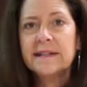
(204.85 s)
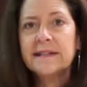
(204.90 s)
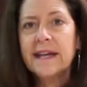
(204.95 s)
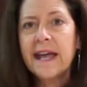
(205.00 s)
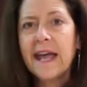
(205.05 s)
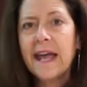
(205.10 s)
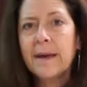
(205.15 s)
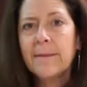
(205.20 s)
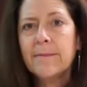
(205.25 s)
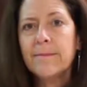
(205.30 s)

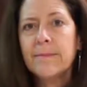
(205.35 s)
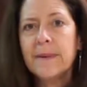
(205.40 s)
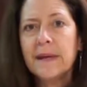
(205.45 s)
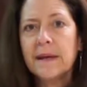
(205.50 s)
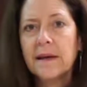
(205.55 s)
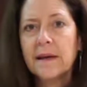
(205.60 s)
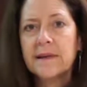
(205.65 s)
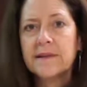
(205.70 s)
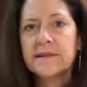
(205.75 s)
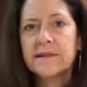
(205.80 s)
tape
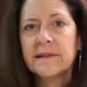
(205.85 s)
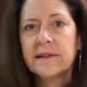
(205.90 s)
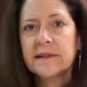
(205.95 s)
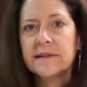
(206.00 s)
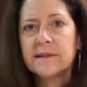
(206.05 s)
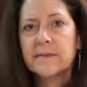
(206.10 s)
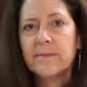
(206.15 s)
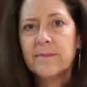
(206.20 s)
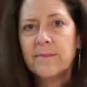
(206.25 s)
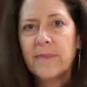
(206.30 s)
because
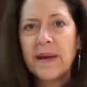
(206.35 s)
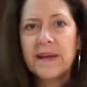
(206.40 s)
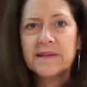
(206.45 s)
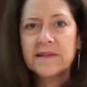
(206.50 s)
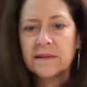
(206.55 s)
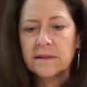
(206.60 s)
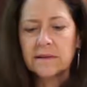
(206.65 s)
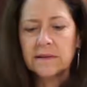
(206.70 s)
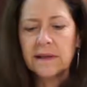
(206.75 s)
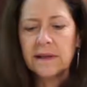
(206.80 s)
it's
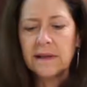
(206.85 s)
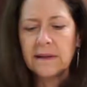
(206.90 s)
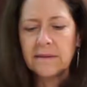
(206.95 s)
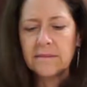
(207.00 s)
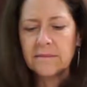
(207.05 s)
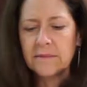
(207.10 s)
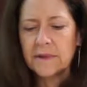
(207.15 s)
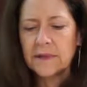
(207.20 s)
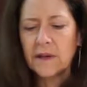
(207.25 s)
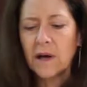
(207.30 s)
basically
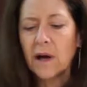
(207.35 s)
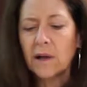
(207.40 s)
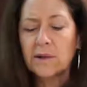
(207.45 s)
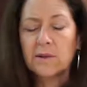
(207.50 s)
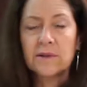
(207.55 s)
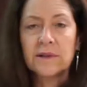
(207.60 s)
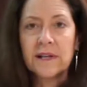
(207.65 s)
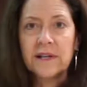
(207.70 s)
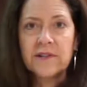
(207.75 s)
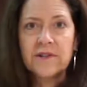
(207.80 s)

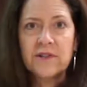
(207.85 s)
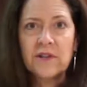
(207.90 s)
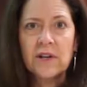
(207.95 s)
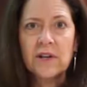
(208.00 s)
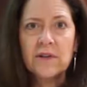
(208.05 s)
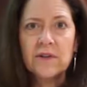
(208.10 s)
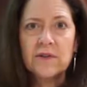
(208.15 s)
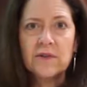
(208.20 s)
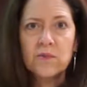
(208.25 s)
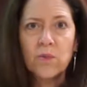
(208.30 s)
colorless. You
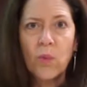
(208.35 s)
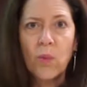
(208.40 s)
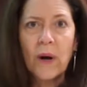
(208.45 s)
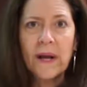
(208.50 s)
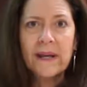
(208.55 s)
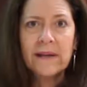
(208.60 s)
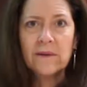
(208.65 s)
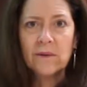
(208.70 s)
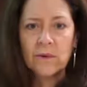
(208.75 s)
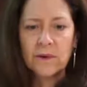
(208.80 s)
can use
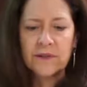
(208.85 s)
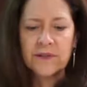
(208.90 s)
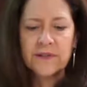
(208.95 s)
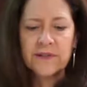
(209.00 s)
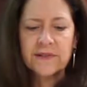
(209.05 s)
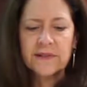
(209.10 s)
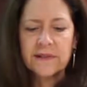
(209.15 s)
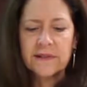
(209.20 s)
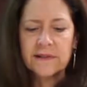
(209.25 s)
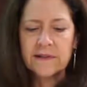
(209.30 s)
white or
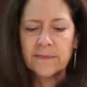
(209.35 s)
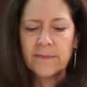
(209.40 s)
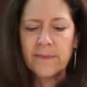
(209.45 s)
just this